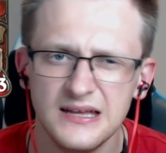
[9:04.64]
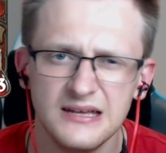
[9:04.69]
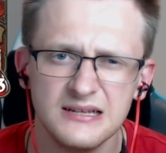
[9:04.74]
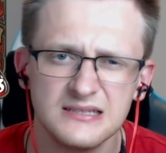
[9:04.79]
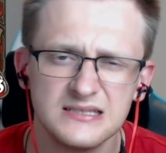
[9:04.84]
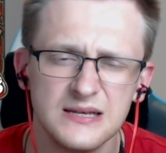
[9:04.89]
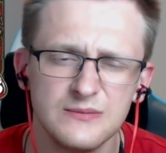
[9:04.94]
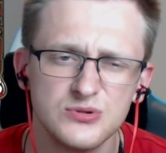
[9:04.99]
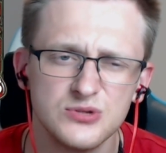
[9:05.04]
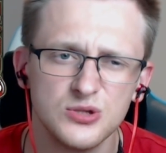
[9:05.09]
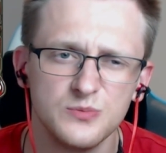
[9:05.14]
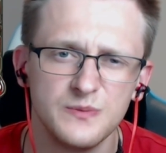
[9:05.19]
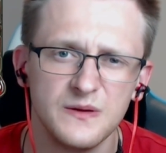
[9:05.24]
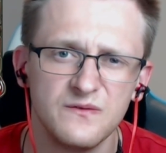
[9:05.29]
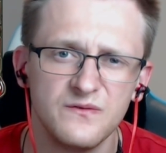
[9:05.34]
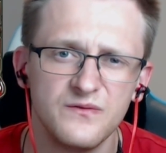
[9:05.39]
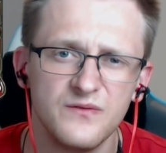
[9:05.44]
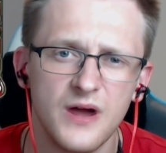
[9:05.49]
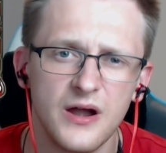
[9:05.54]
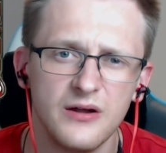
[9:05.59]
seems to be
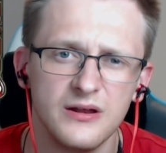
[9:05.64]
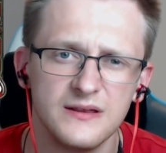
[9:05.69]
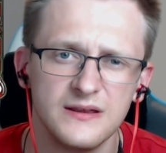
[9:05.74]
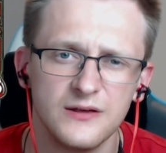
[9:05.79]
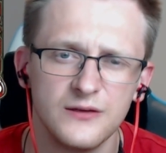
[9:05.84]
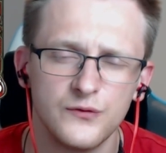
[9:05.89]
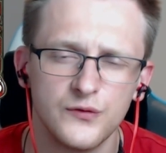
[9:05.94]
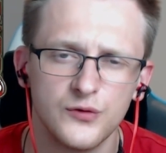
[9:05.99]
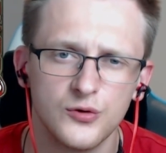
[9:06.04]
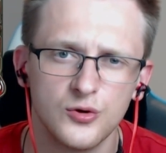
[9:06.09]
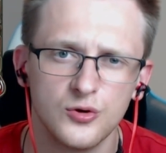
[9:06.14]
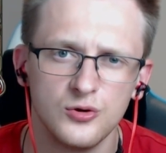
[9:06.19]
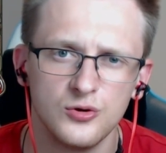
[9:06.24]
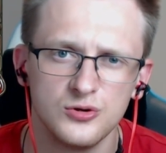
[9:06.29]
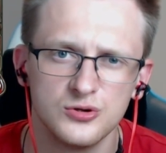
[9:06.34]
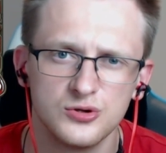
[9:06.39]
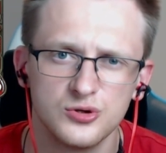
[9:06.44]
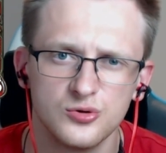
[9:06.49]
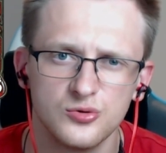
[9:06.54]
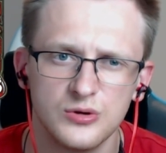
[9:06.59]
very
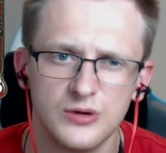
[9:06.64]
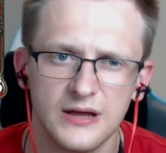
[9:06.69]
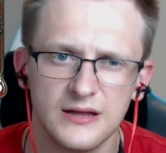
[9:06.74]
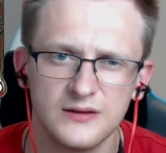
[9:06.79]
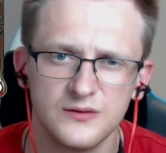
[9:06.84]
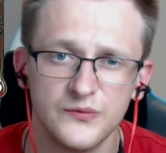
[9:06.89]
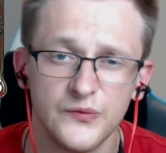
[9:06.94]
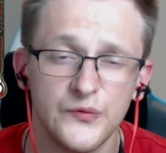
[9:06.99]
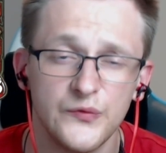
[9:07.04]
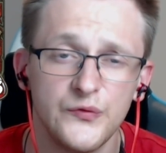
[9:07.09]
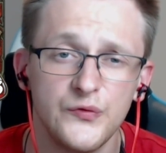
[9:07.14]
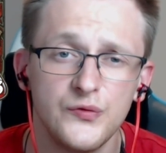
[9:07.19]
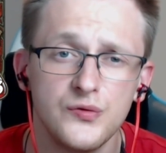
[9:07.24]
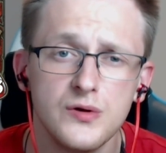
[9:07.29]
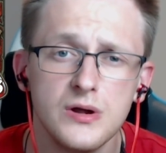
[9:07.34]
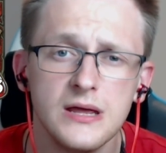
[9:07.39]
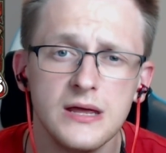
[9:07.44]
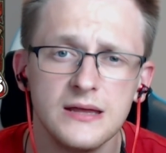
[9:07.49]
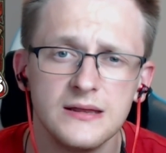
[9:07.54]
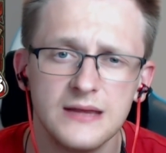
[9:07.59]
difficult to get
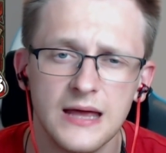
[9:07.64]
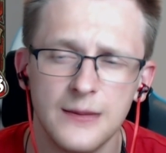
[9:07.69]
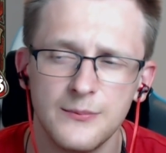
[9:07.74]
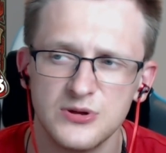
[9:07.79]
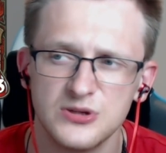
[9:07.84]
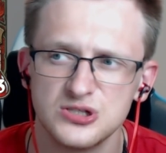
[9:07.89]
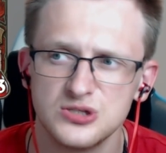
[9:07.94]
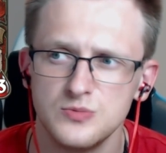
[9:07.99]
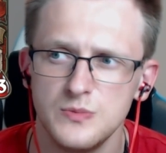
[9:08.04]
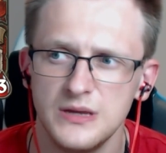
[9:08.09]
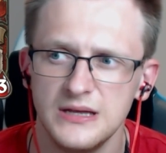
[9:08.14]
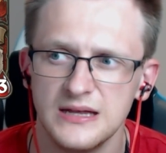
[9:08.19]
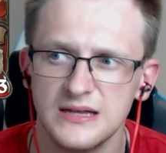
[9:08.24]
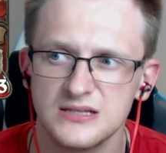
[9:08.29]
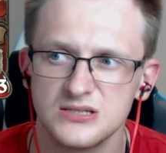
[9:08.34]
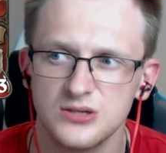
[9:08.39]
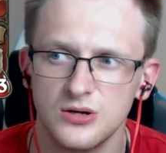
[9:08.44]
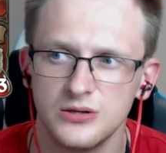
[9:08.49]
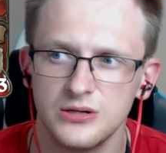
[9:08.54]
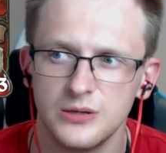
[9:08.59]
3 damaged minions
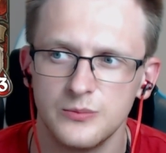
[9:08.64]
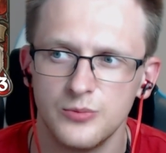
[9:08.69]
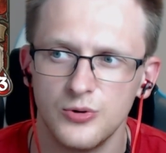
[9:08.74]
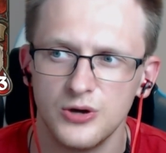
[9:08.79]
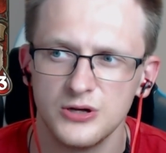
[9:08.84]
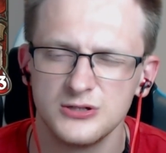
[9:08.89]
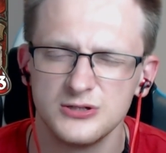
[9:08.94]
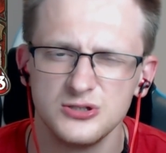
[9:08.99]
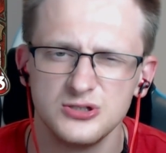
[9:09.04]
on the board.